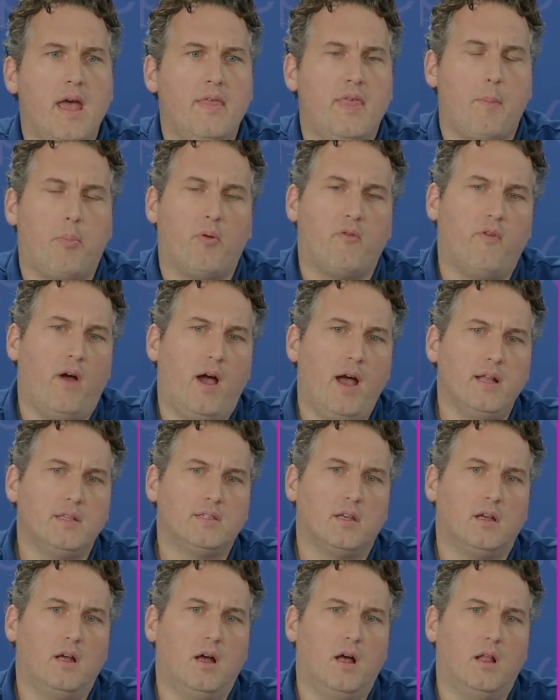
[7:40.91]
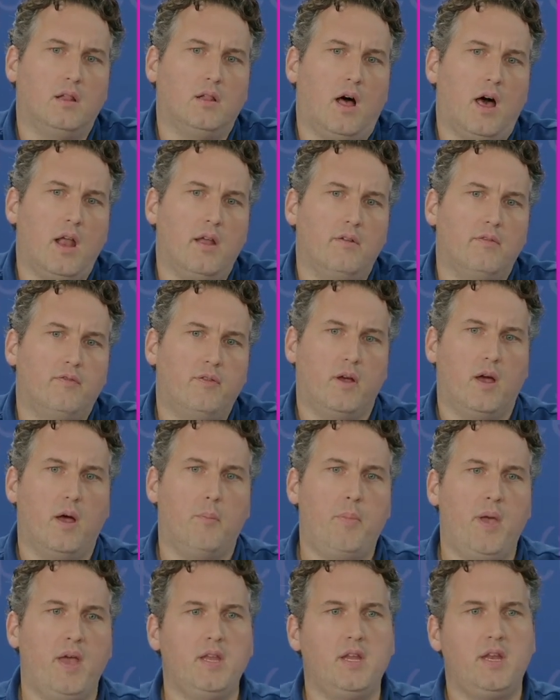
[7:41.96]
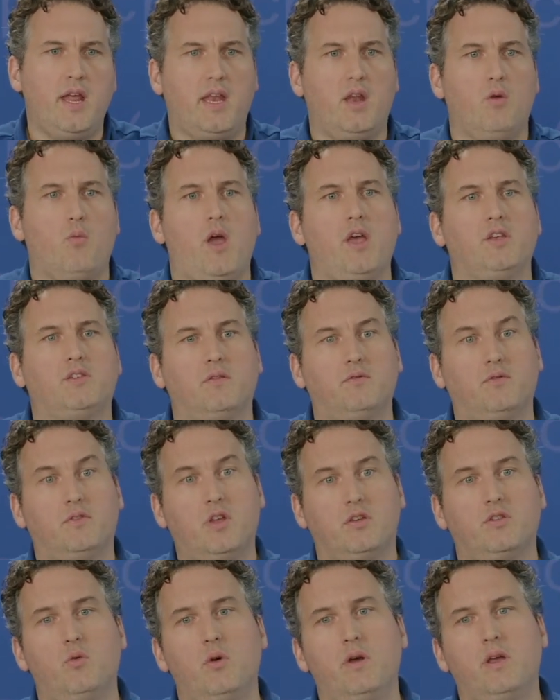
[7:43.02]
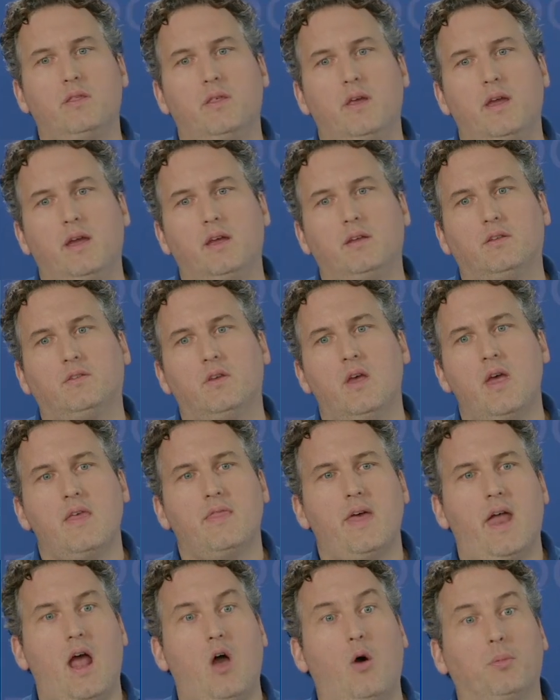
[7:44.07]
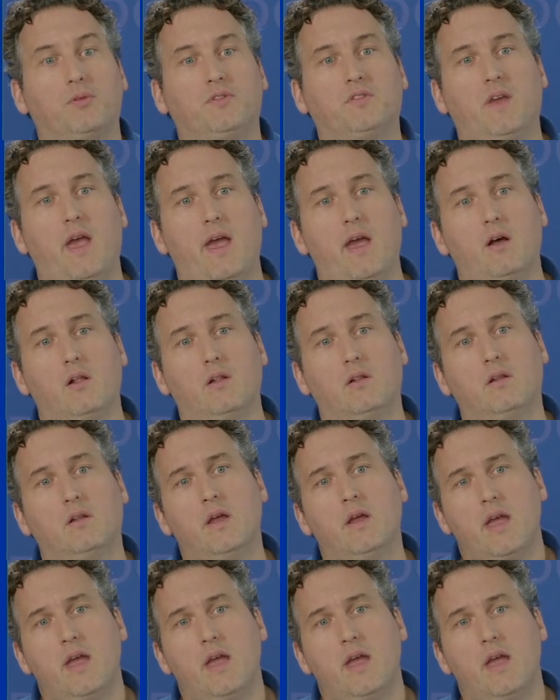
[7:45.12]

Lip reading: that provides a lot of opinionated ways to doing things that help scale.